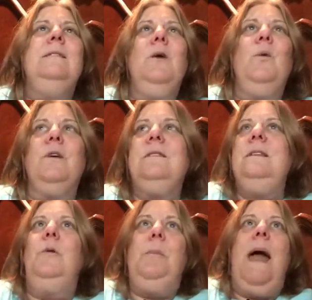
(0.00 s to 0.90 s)
that we're
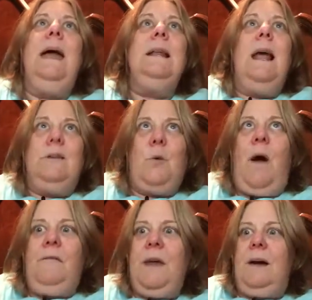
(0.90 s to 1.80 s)
still paying like
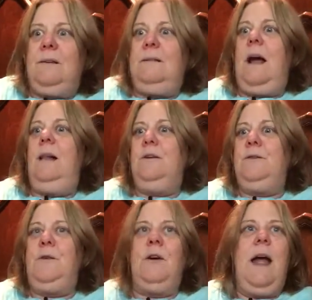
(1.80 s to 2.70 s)
twelve thousand
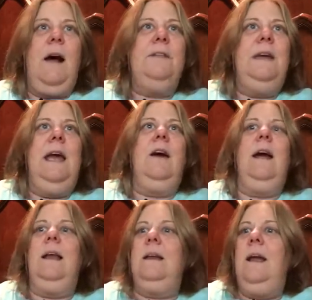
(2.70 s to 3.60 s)
dollars for health care
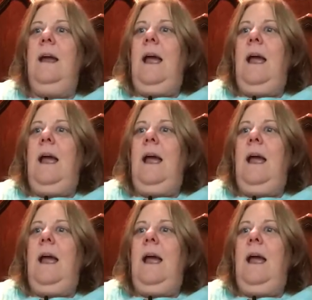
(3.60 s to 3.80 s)
and